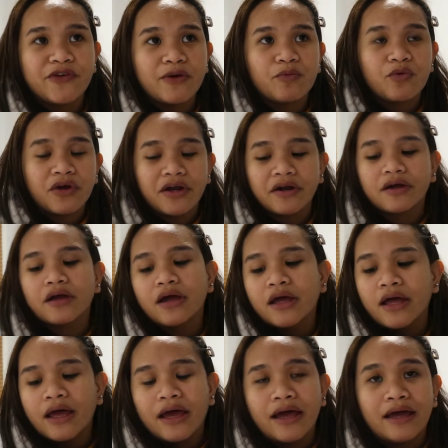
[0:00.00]
from work,
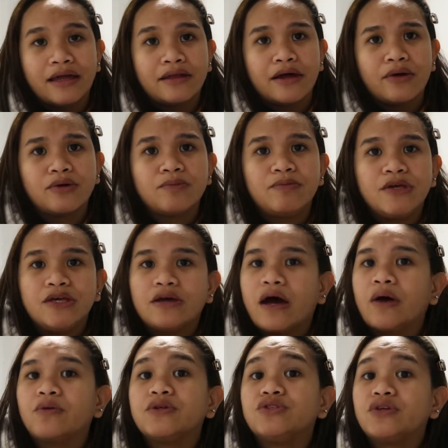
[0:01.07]
and I
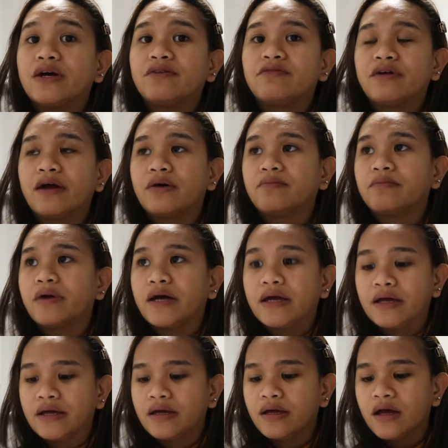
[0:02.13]
would drive around
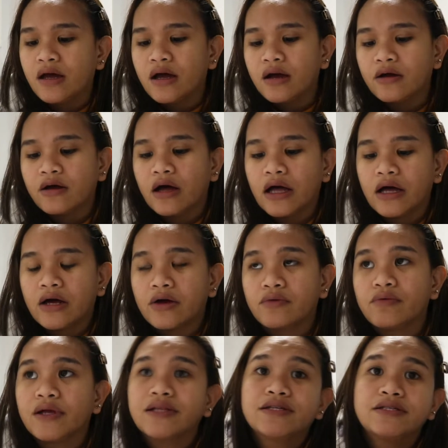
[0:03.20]
my
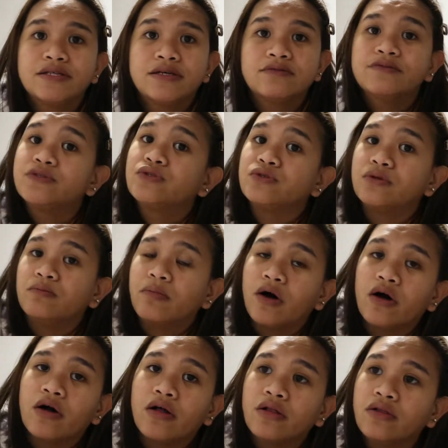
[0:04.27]
relatives to the
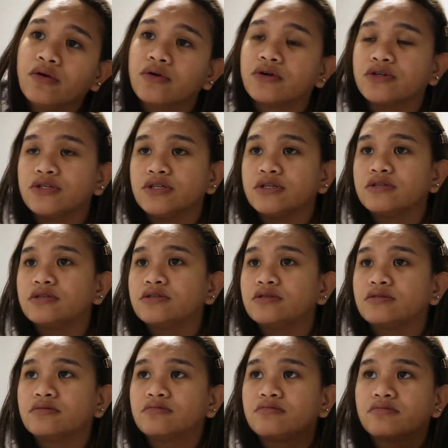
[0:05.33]
mall or
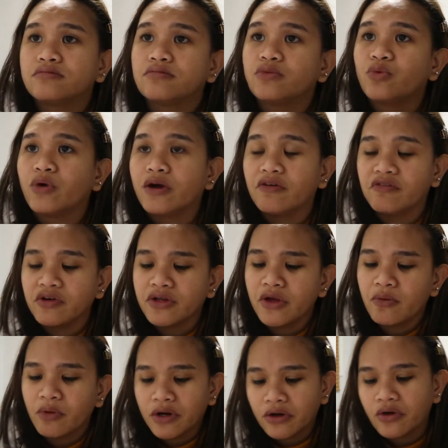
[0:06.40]
just wherever
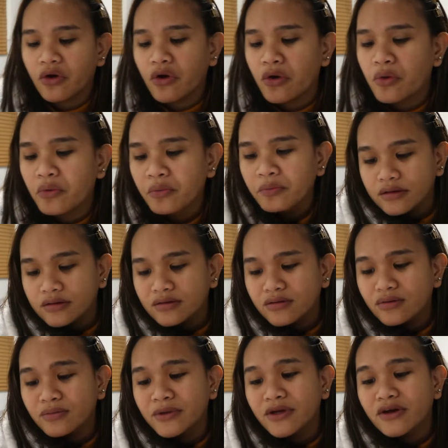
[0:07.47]
they want to go.
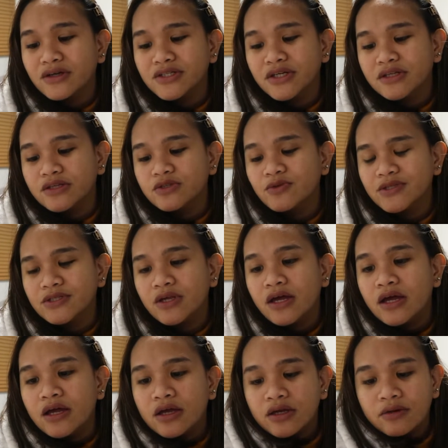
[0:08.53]
Oh my gosh, and this was
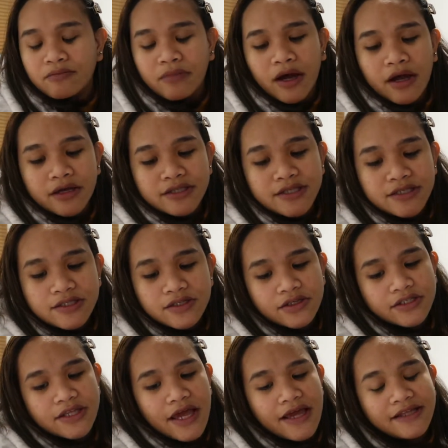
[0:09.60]
my
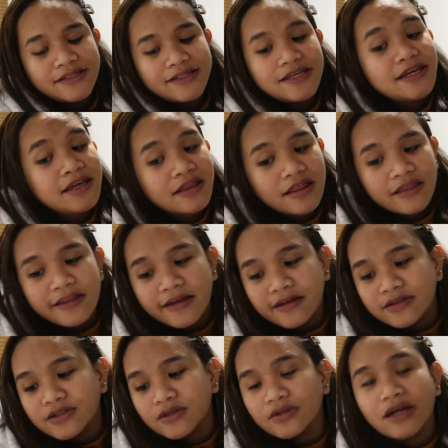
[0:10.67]
sister's
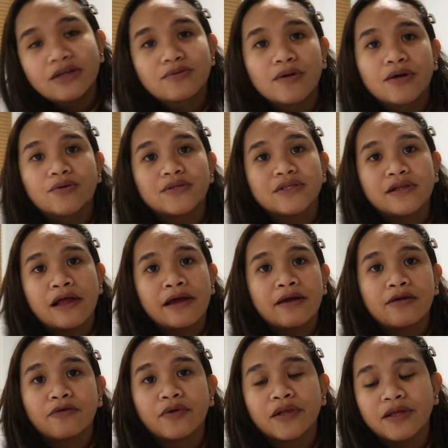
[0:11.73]
18th, so that's why it was
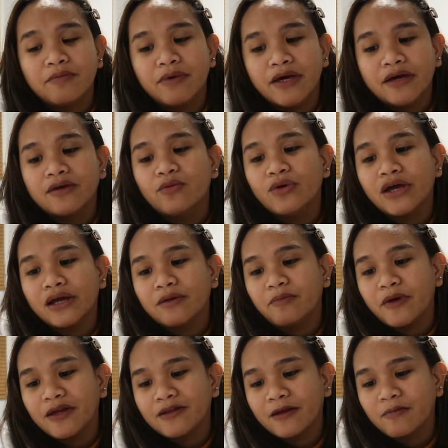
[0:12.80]
really big. We had a
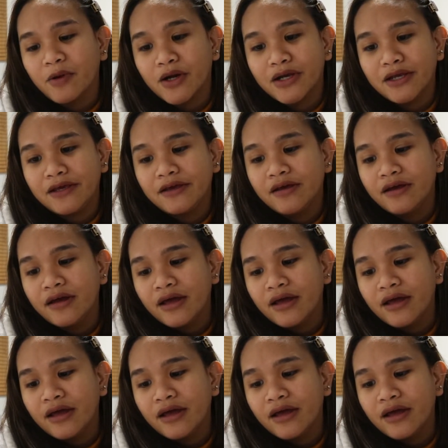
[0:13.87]
picnic party